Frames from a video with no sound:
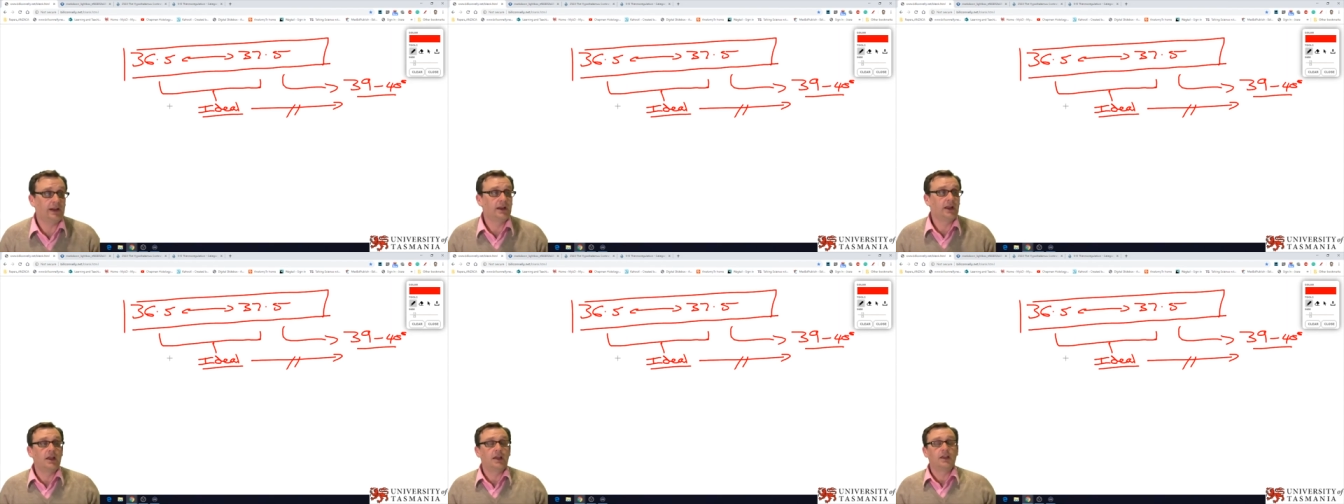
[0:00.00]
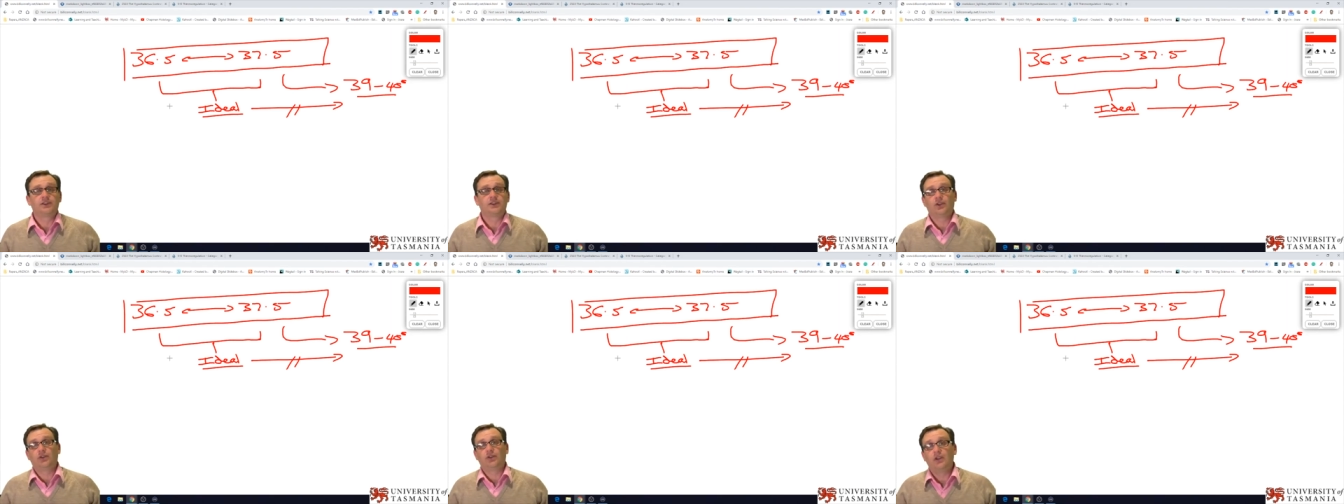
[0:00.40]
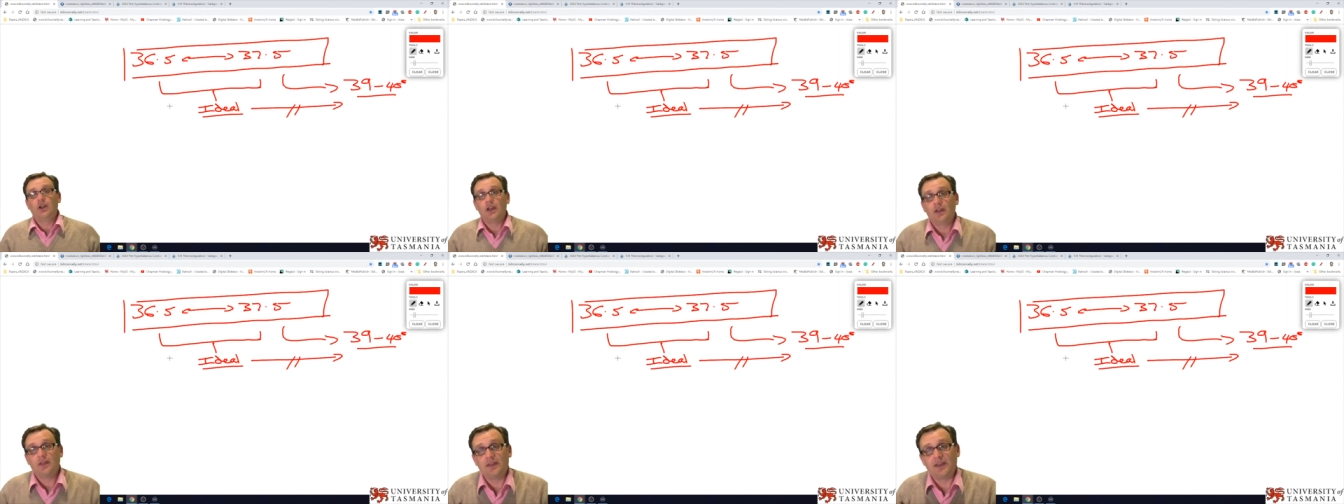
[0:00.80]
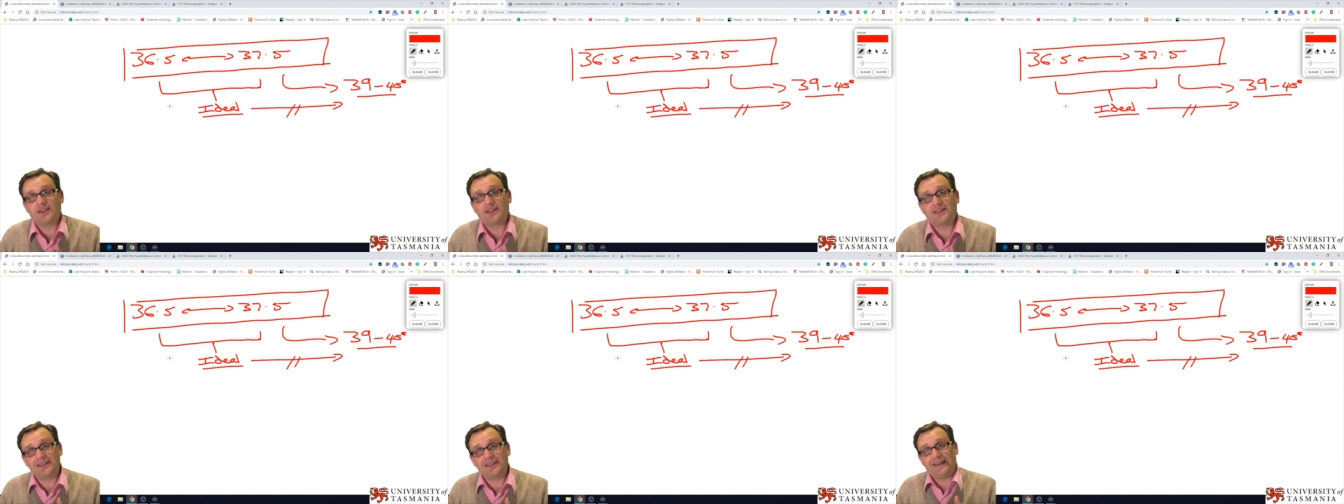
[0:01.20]
Right. So
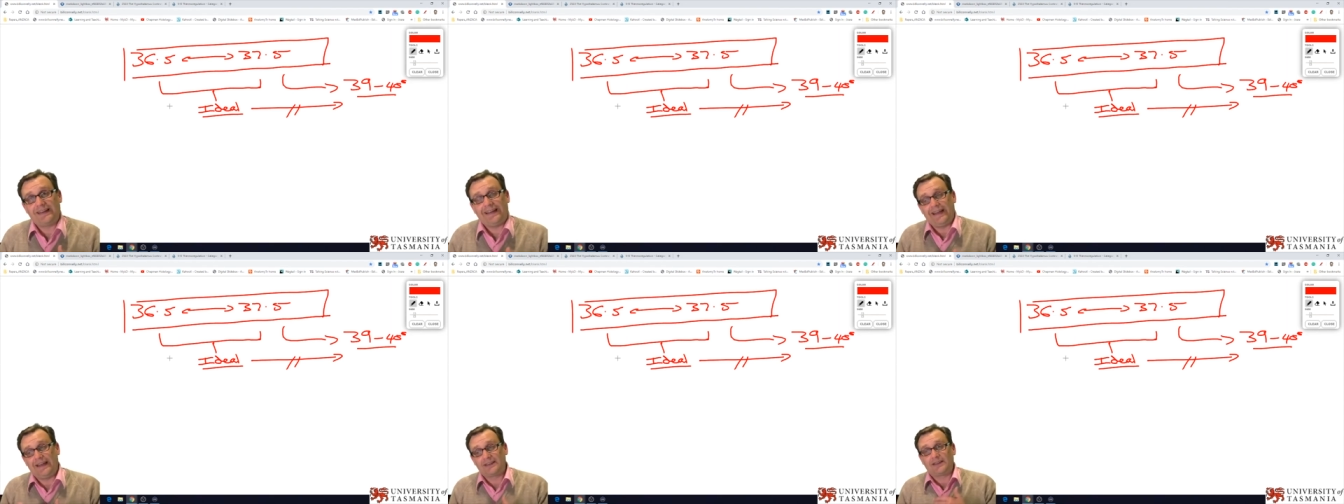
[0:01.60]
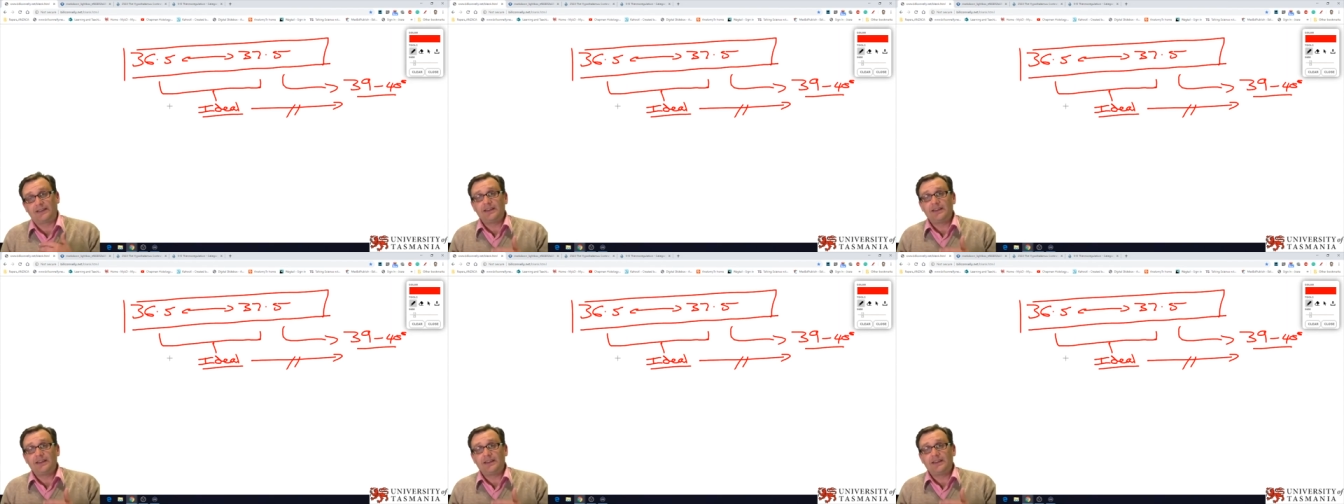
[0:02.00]
this,